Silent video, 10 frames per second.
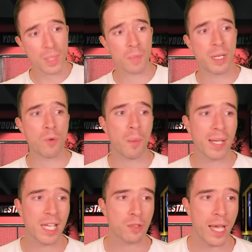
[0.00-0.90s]
Meanwhile,
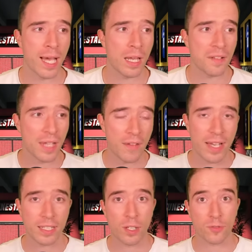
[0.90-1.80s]
Malaysia Airlines have
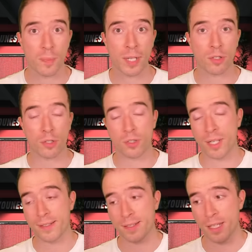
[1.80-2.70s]
headed off to Manchester
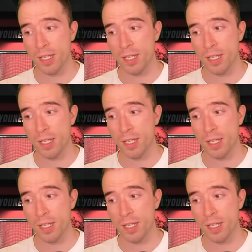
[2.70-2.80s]
United.